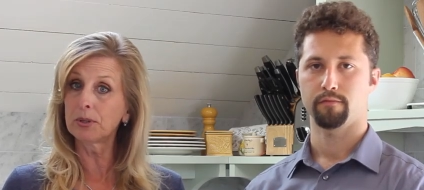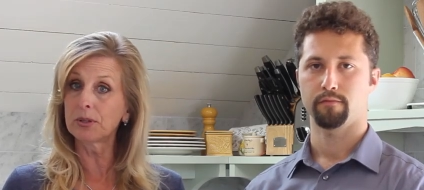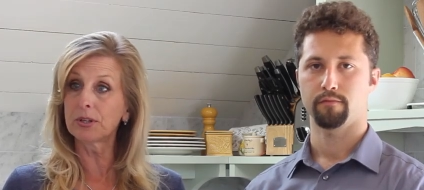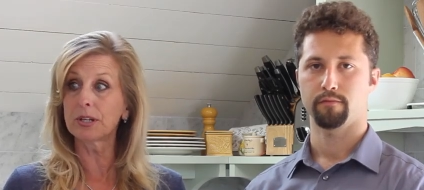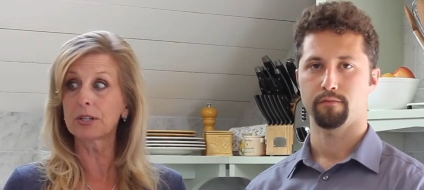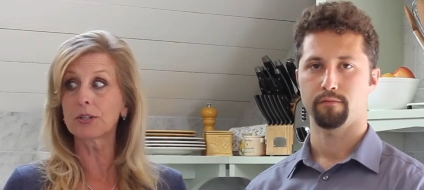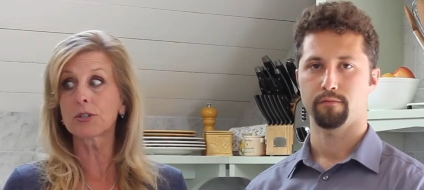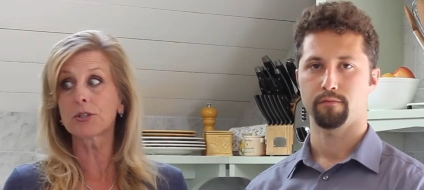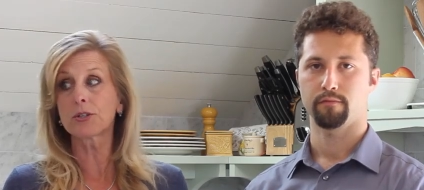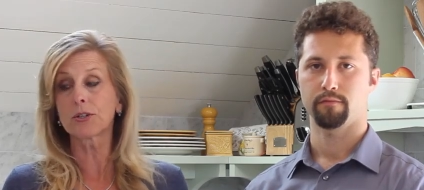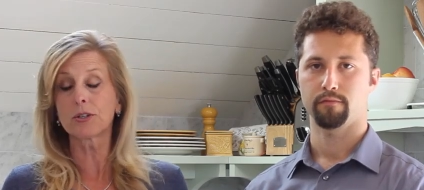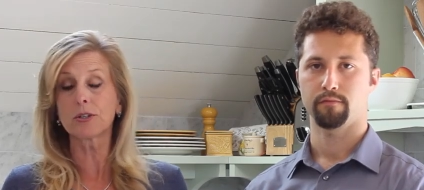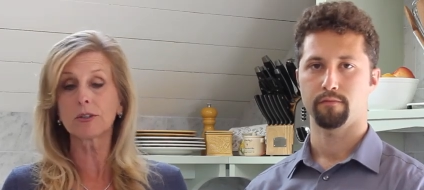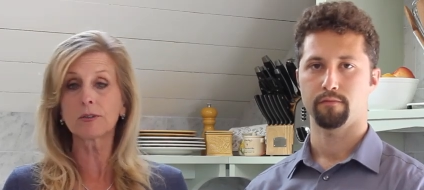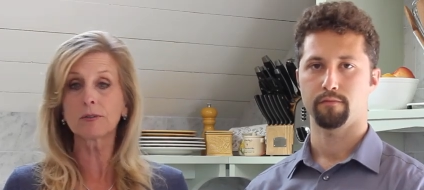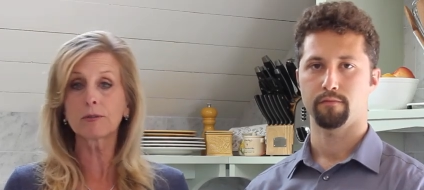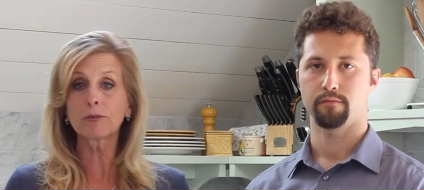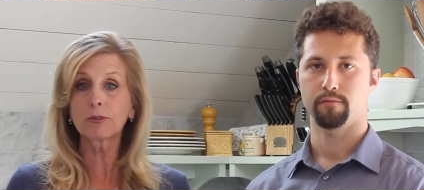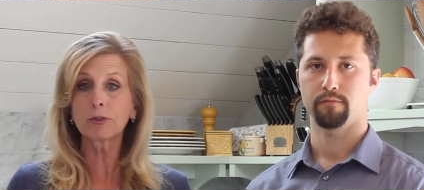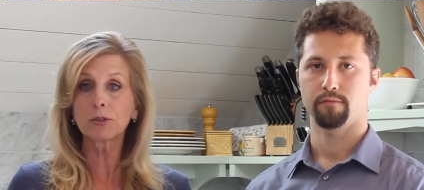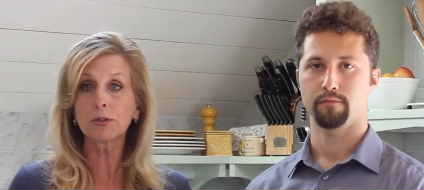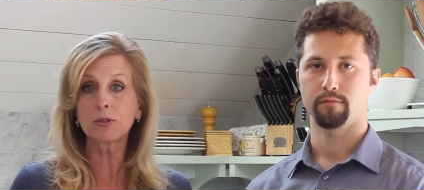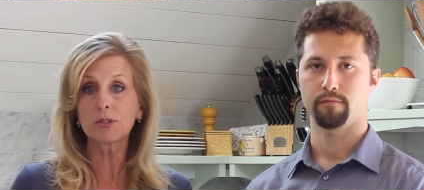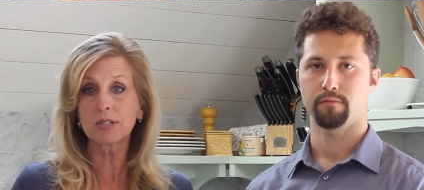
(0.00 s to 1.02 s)
Speaker 1: that certain
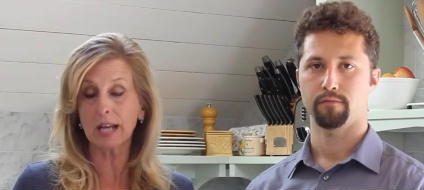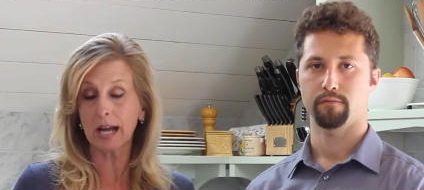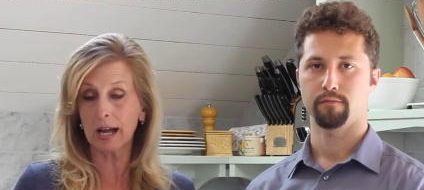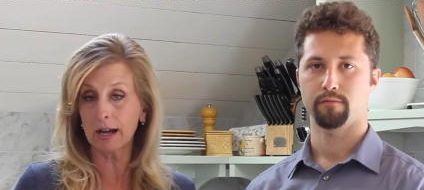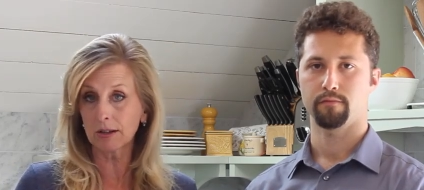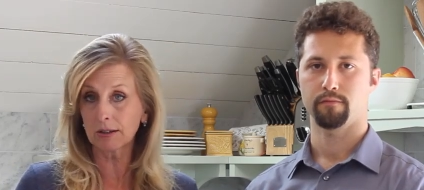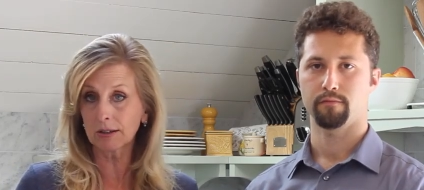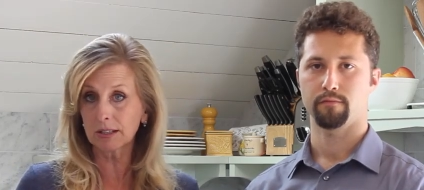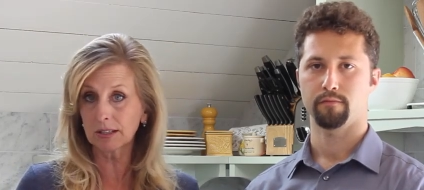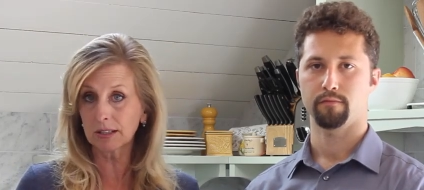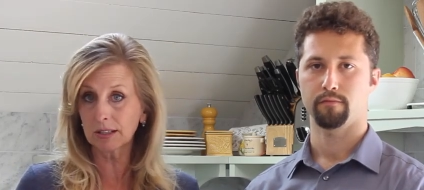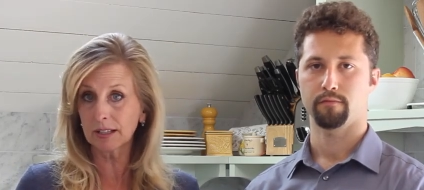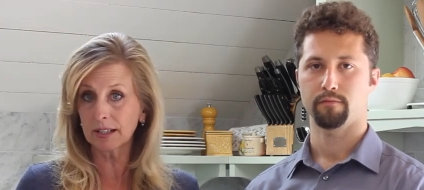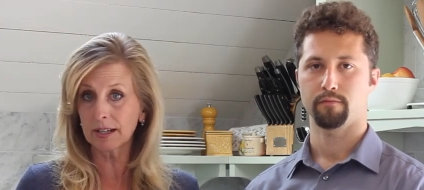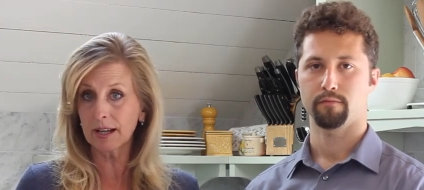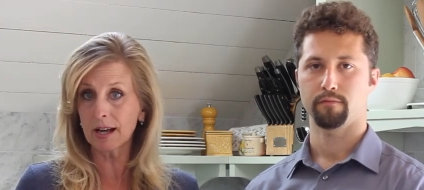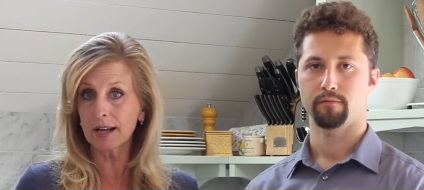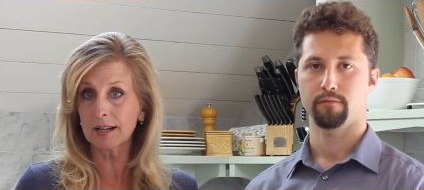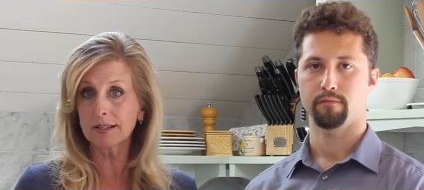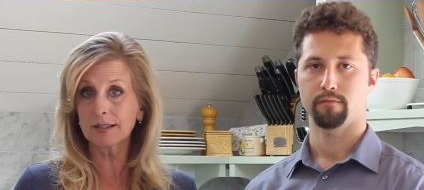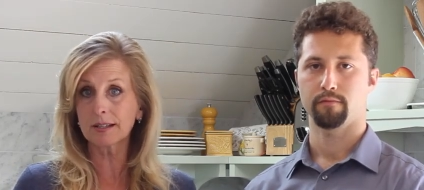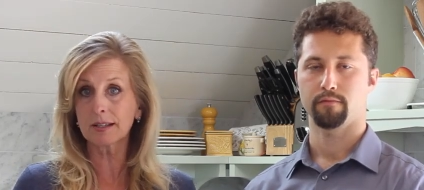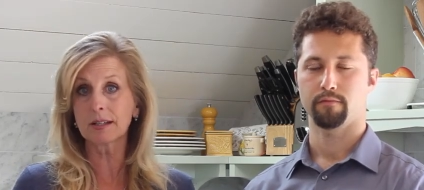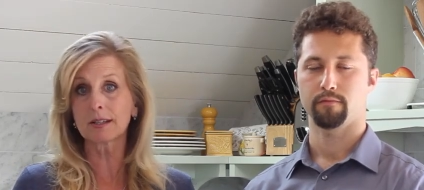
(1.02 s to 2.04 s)
foods
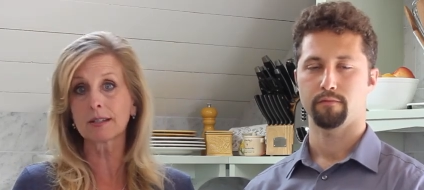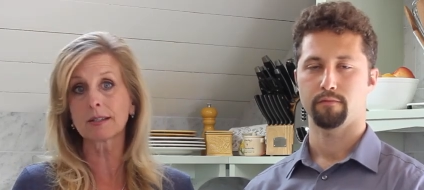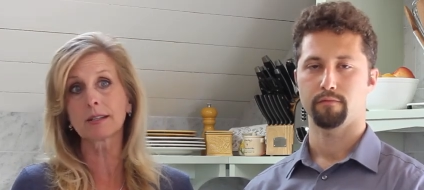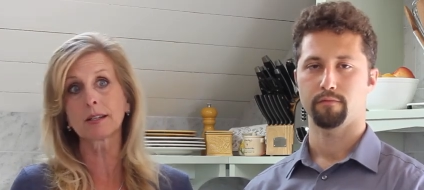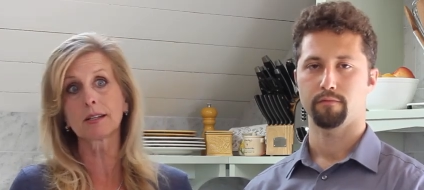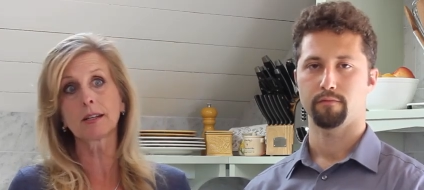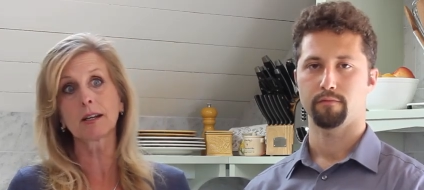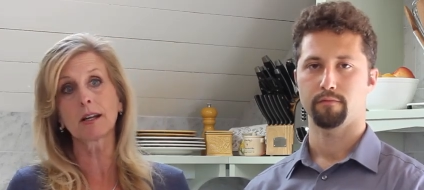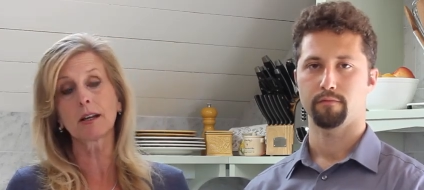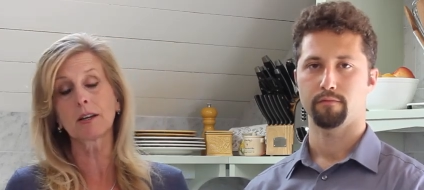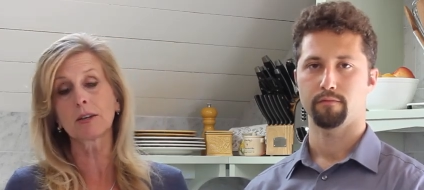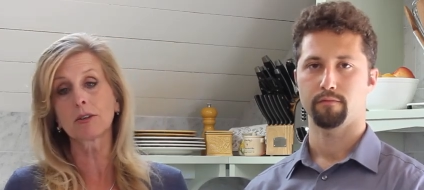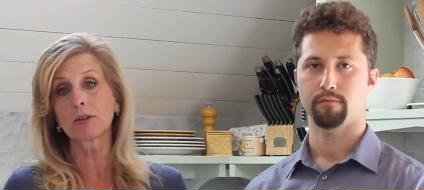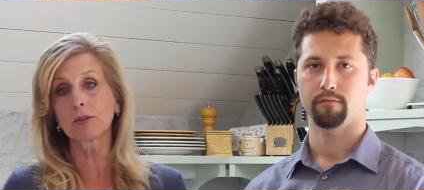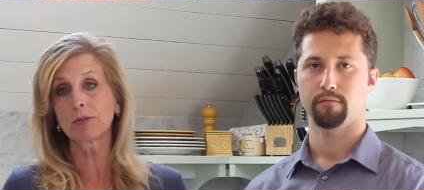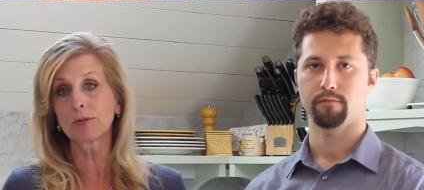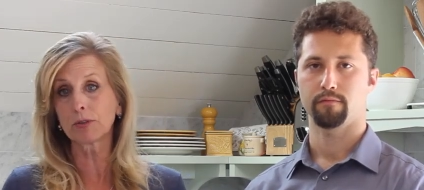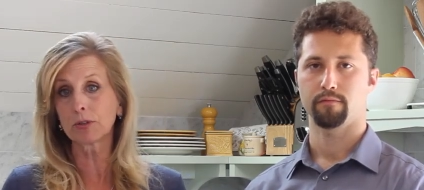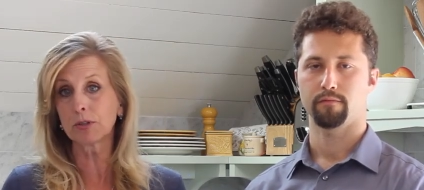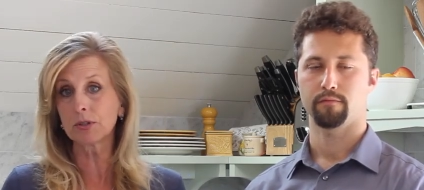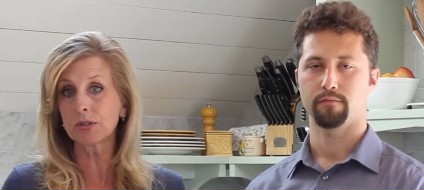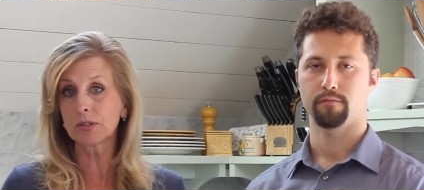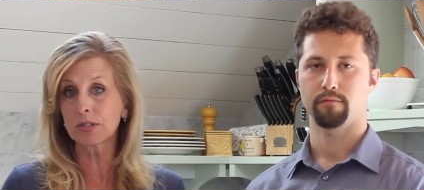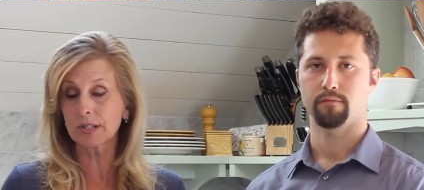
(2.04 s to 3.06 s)
alkalinize us and other
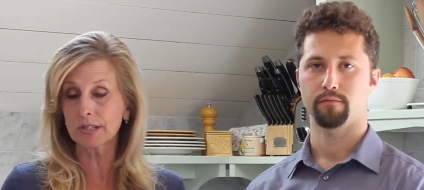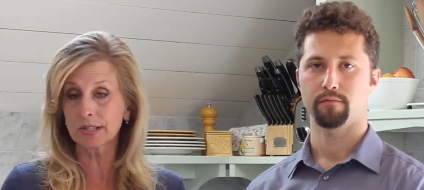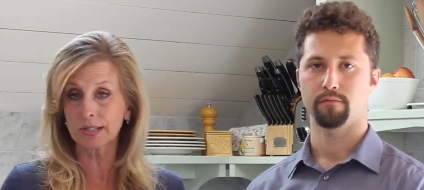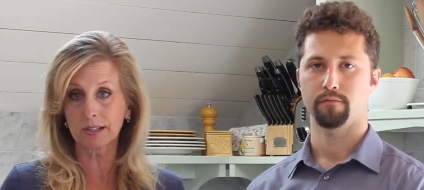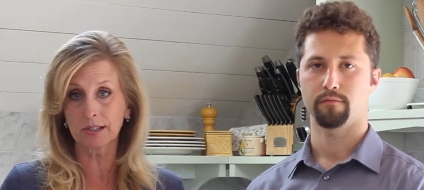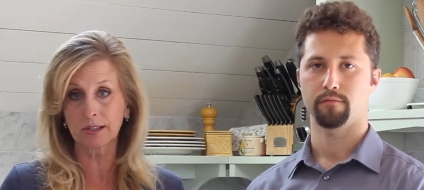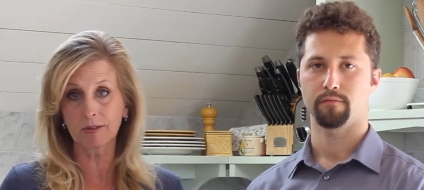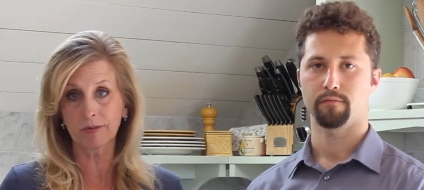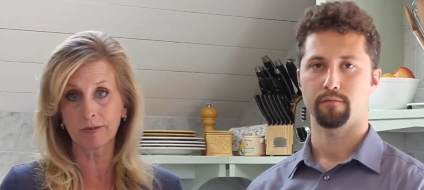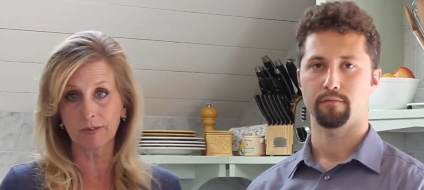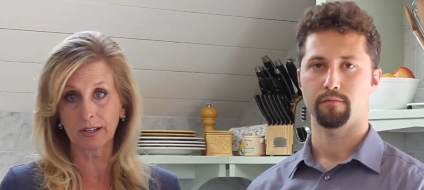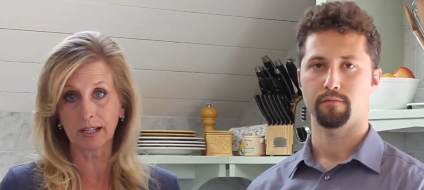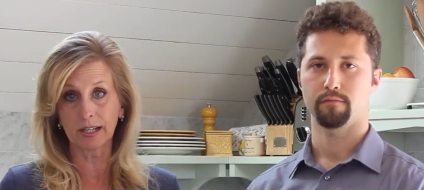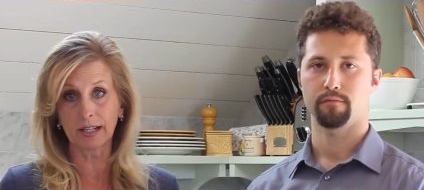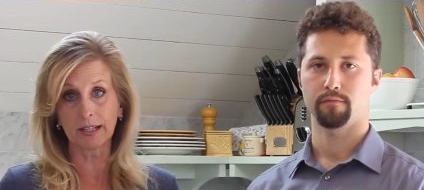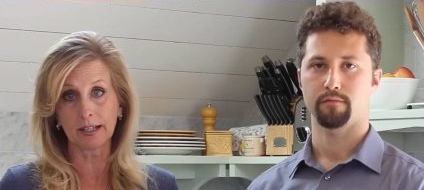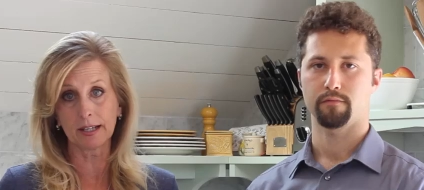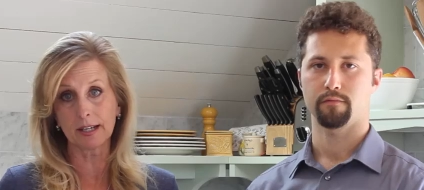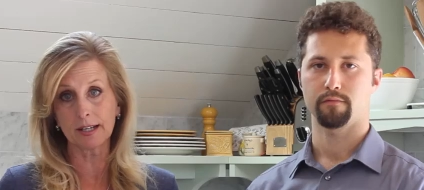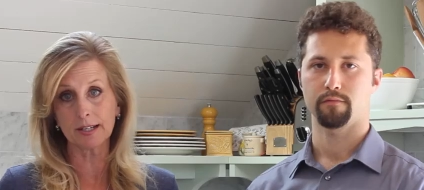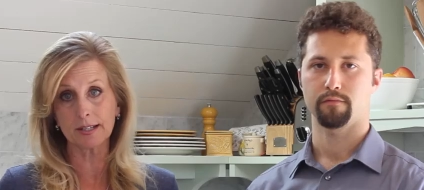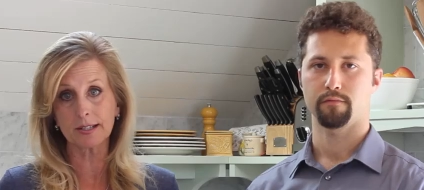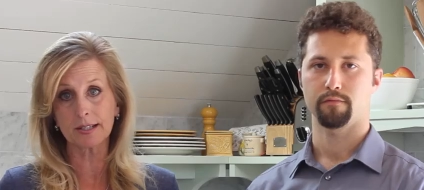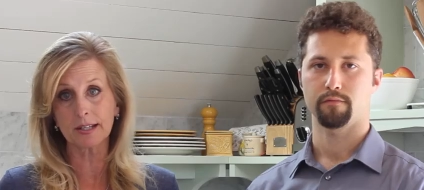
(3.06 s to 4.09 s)
foods acidify
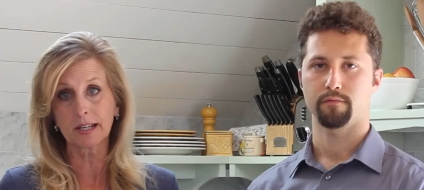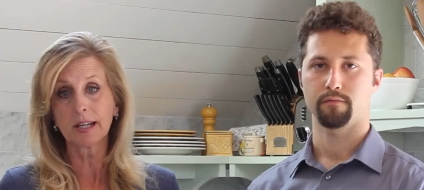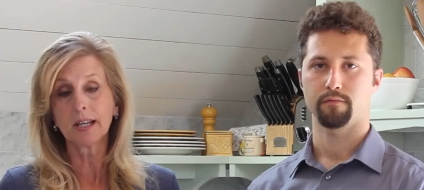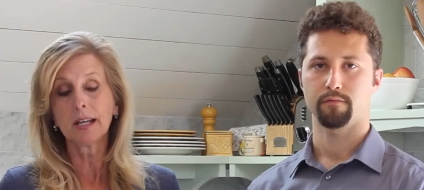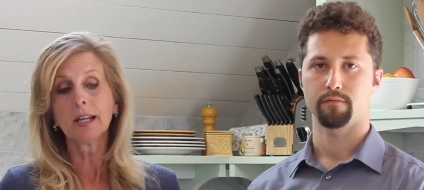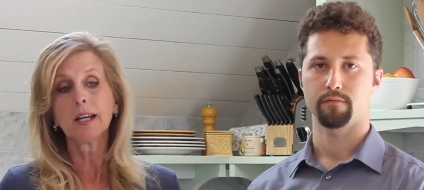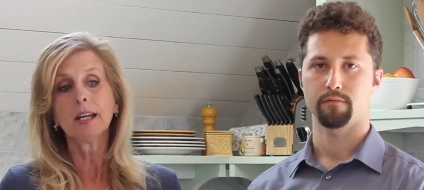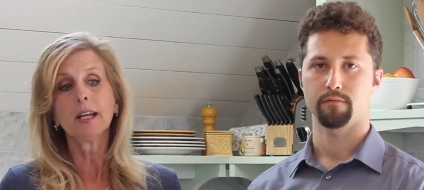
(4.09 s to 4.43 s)
us.